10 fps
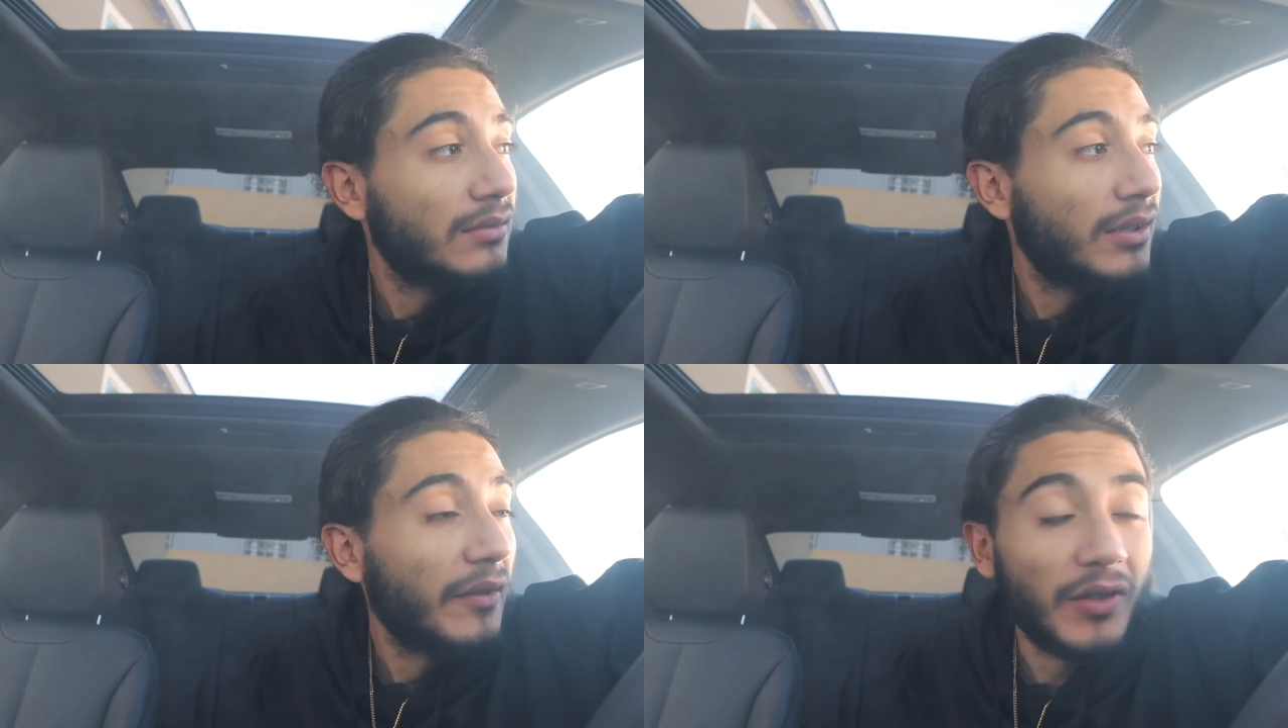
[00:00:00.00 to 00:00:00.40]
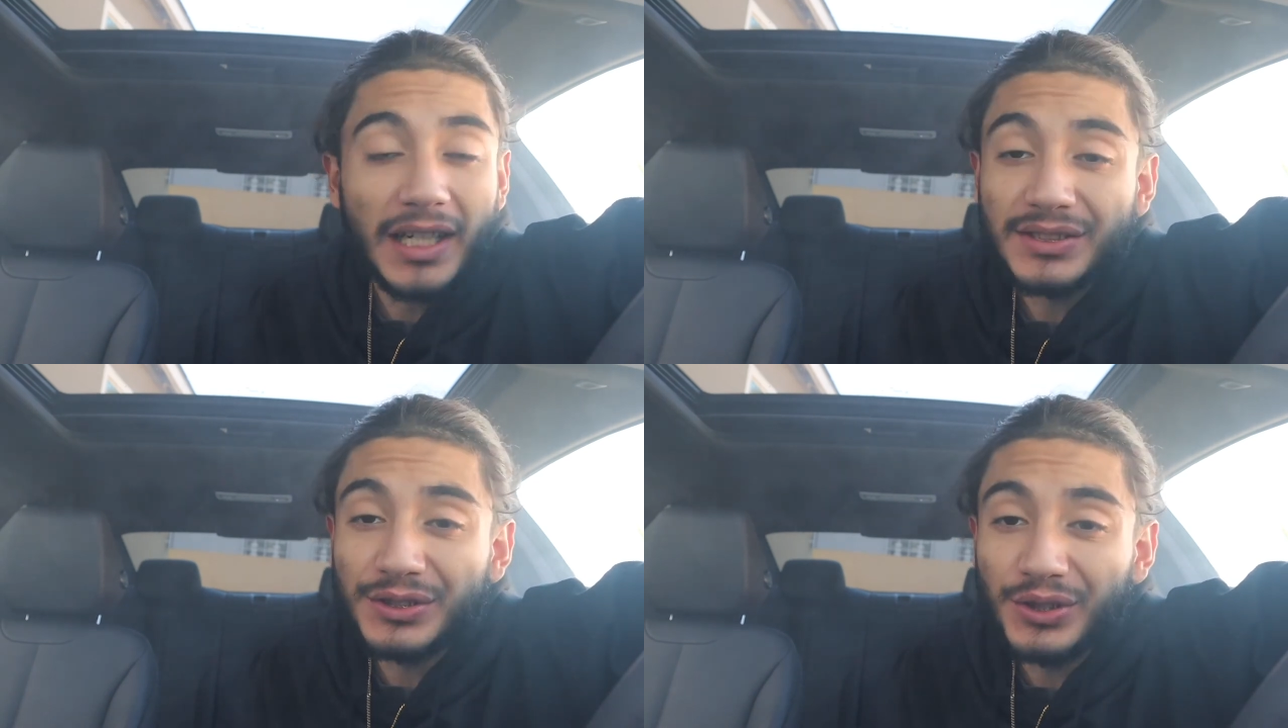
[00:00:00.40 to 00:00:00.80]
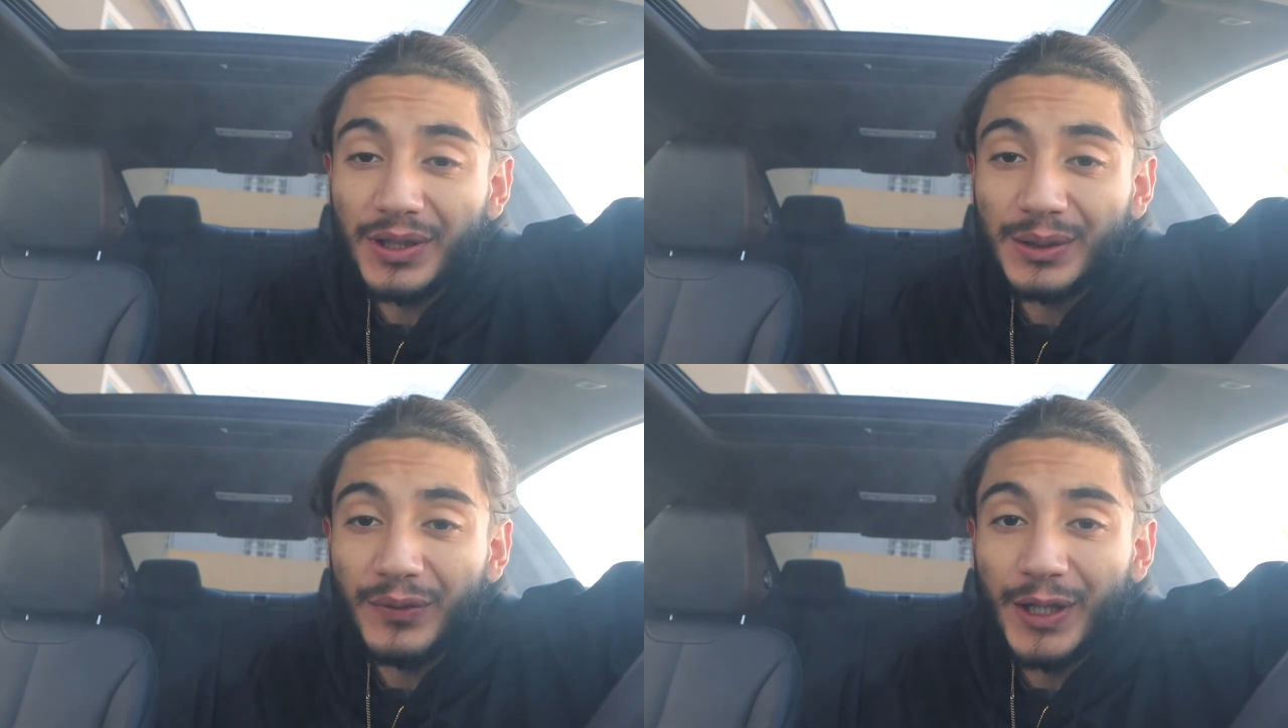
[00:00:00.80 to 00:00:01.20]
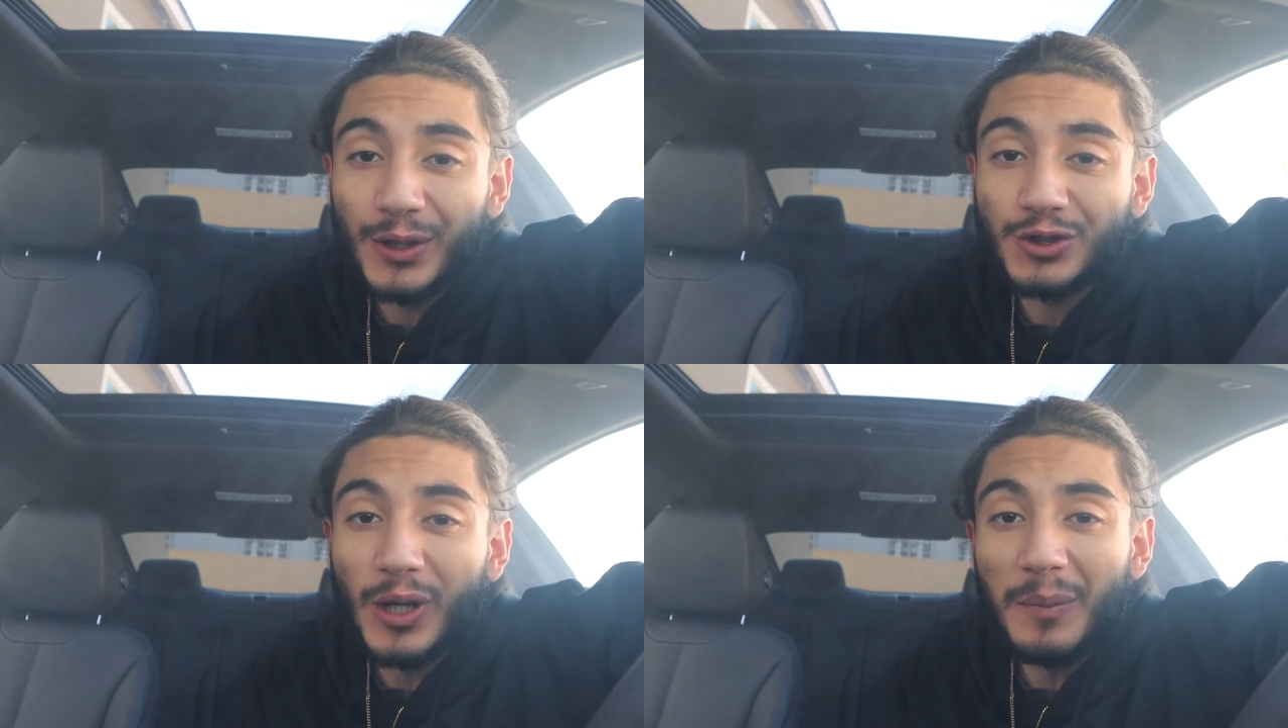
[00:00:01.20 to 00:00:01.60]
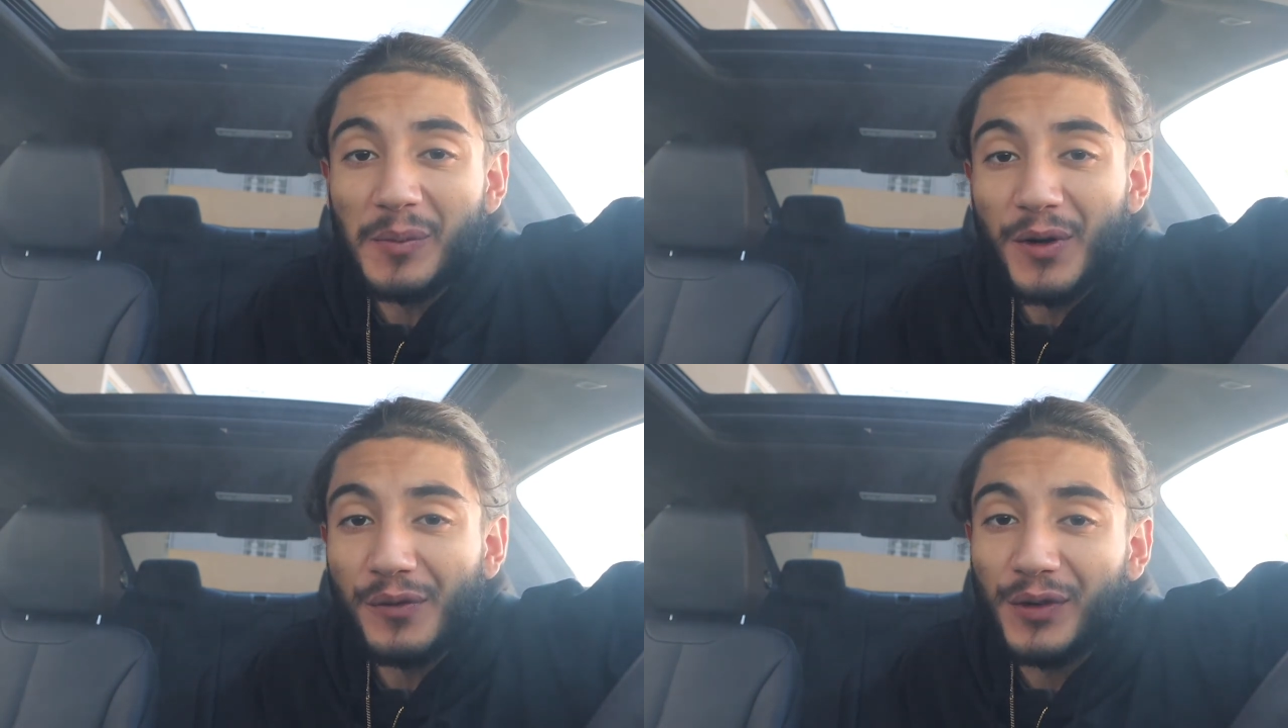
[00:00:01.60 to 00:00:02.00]
If you guys enjoy this video, drop a
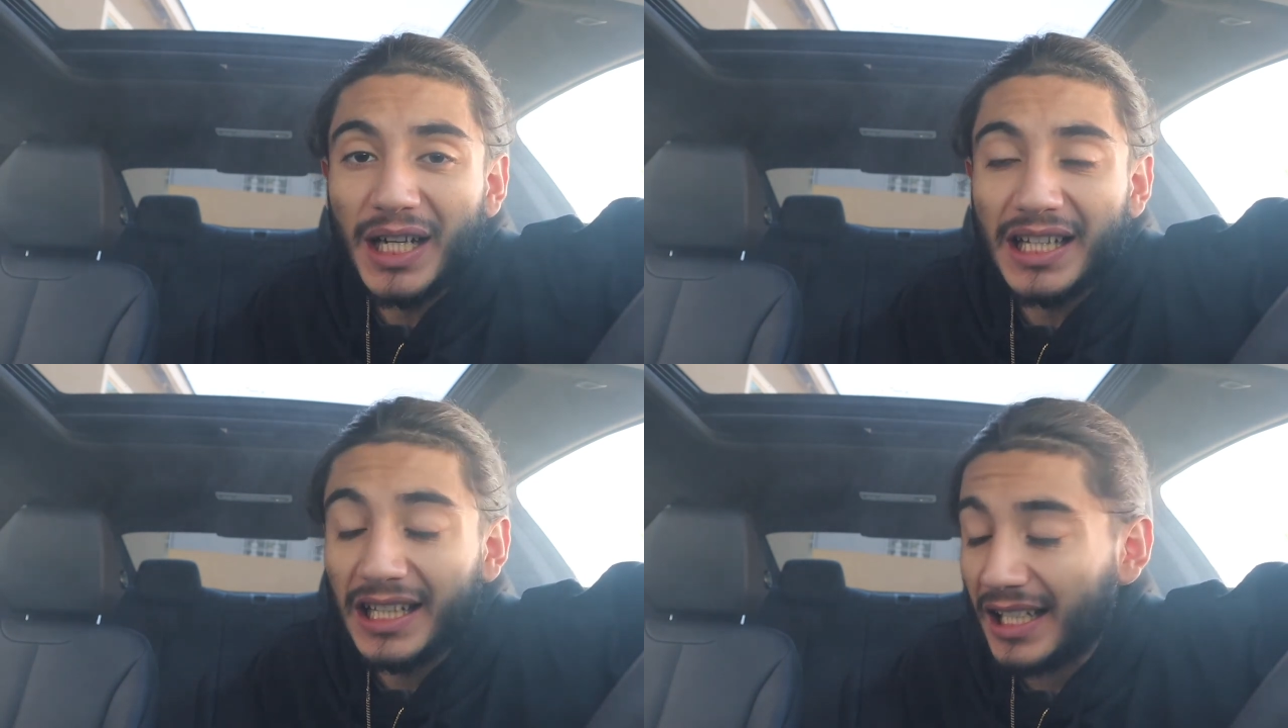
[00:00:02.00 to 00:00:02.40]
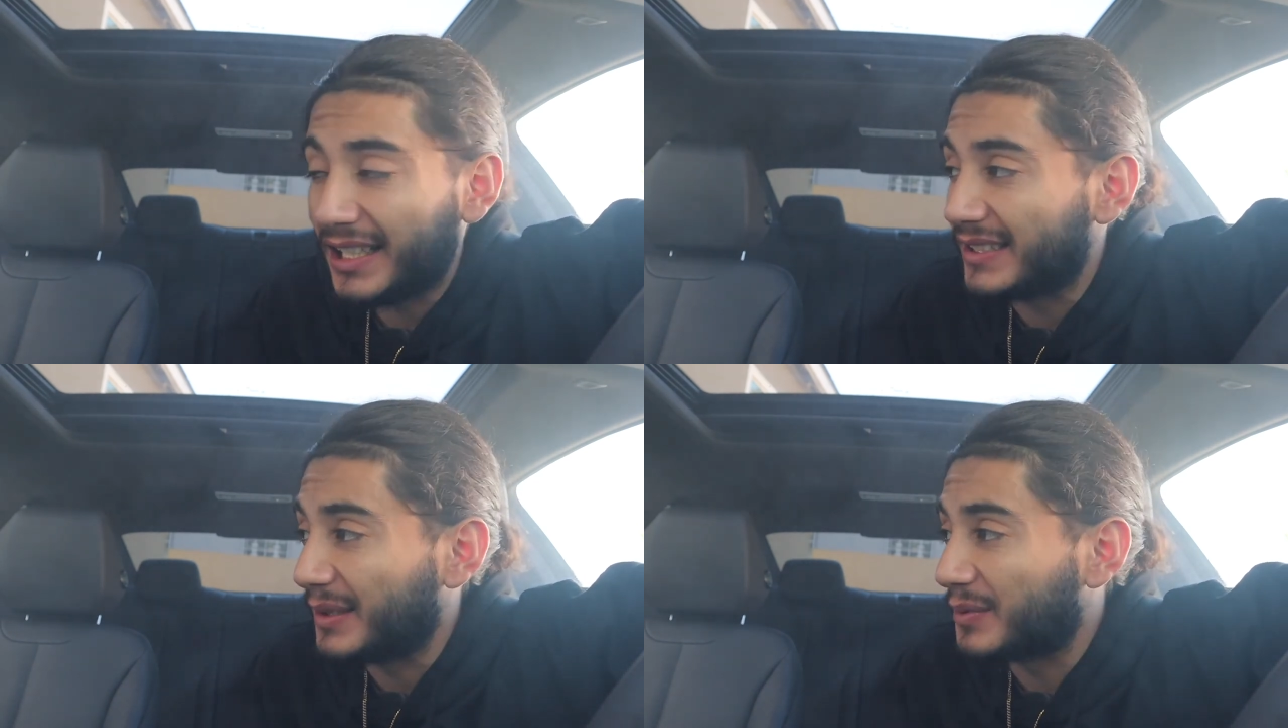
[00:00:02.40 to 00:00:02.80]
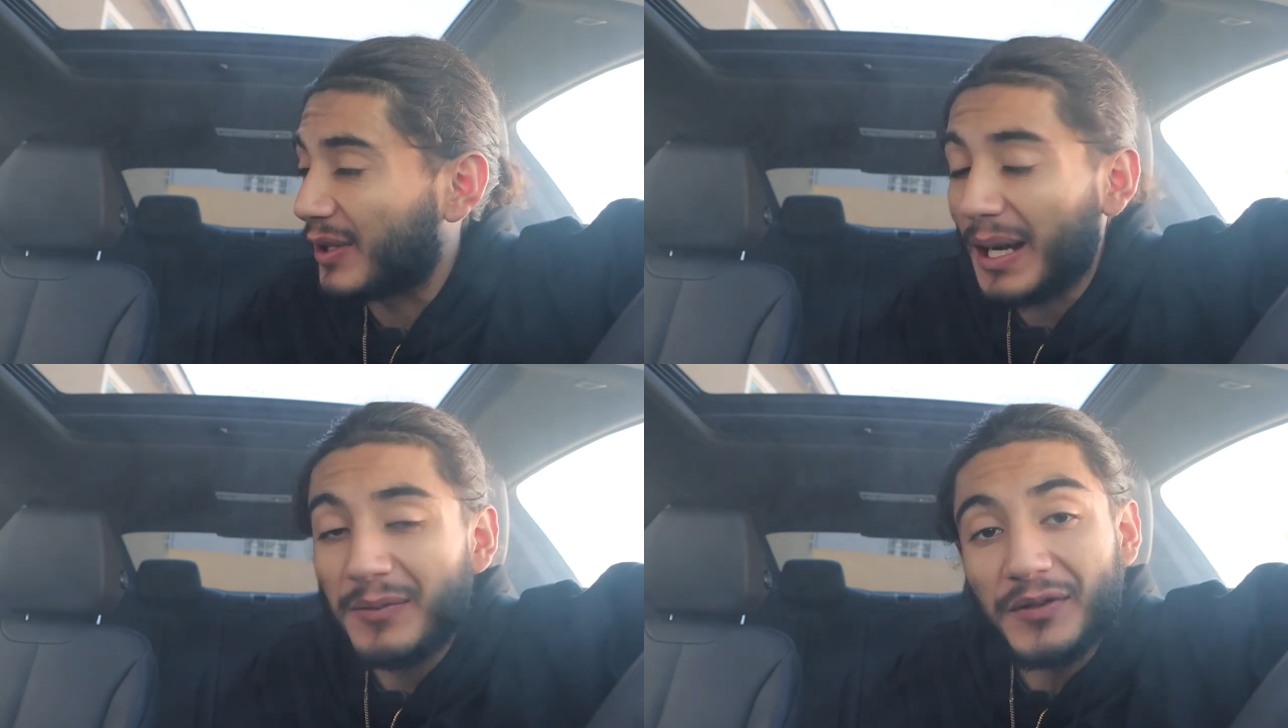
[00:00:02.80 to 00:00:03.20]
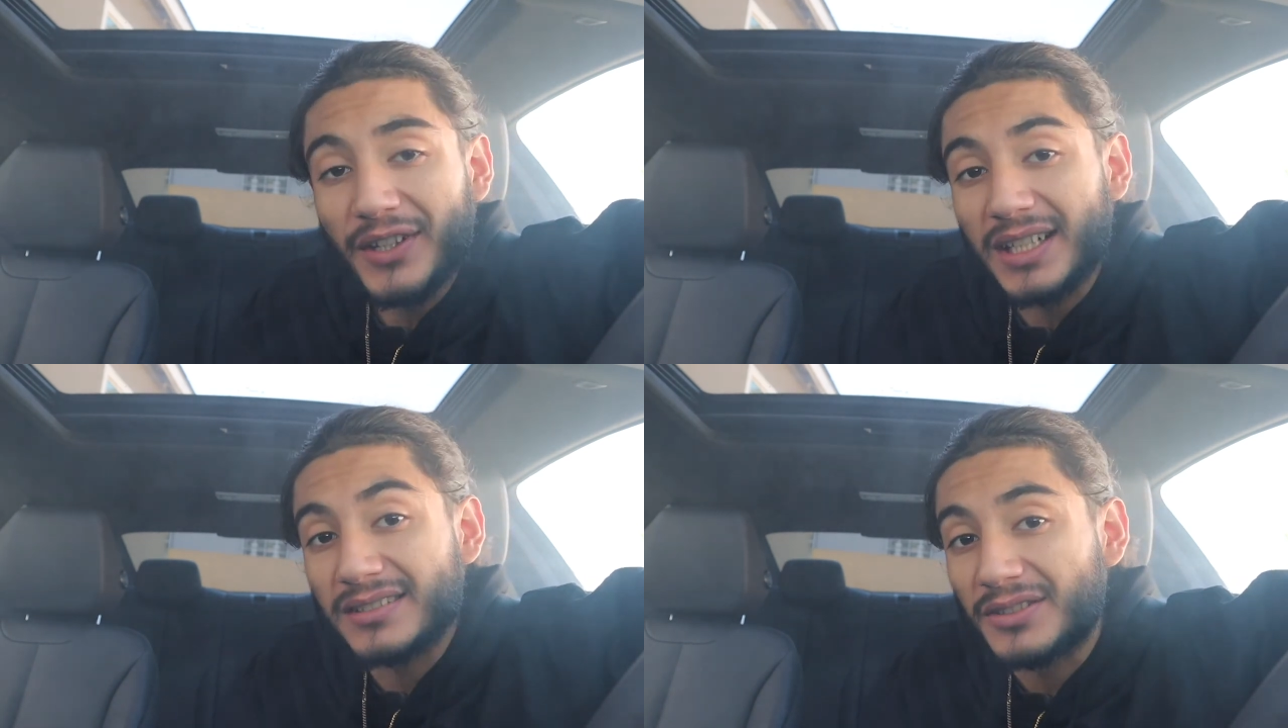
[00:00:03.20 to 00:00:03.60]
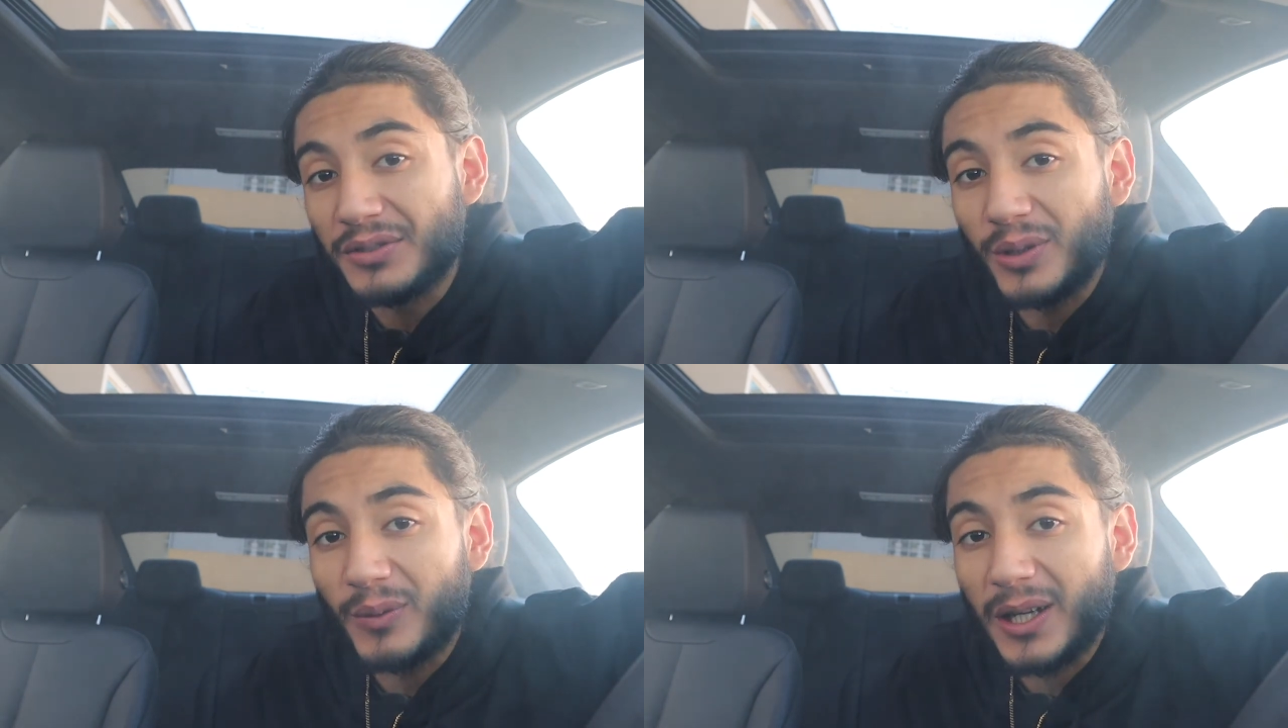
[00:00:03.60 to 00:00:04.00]
motherfucking like. Subscribe if you guys are new
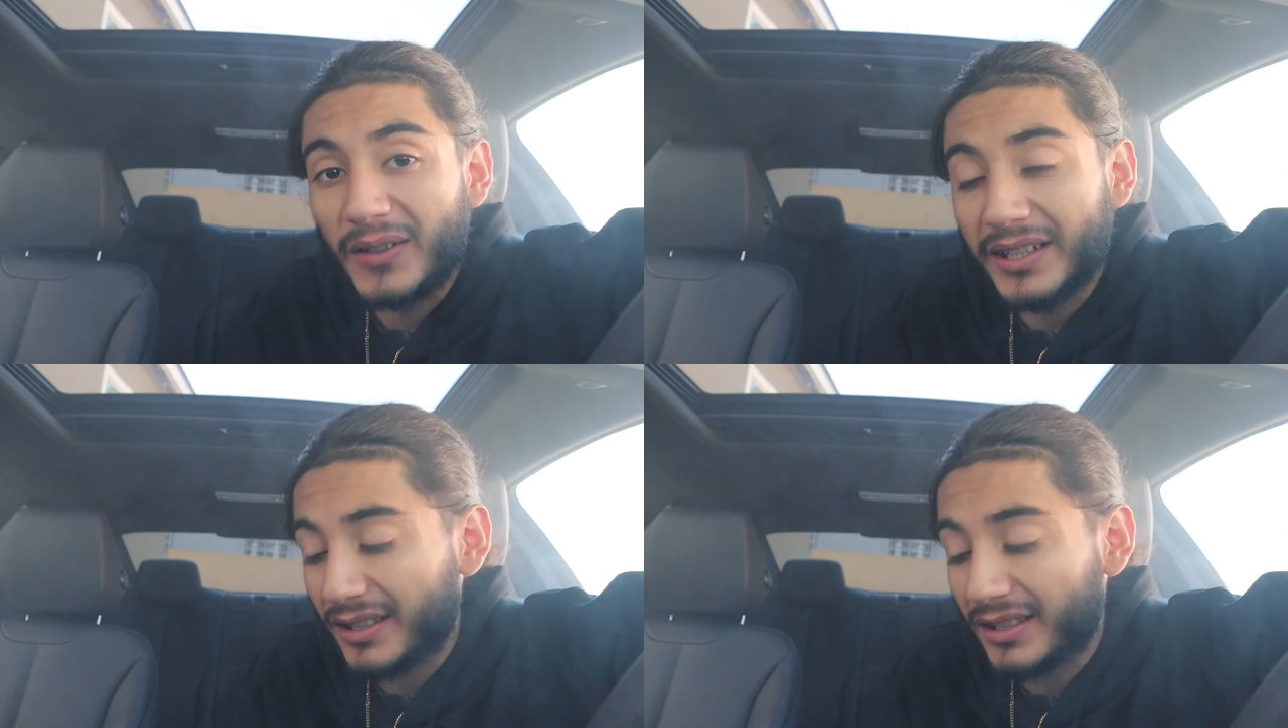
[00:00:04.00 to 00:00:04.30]
around here.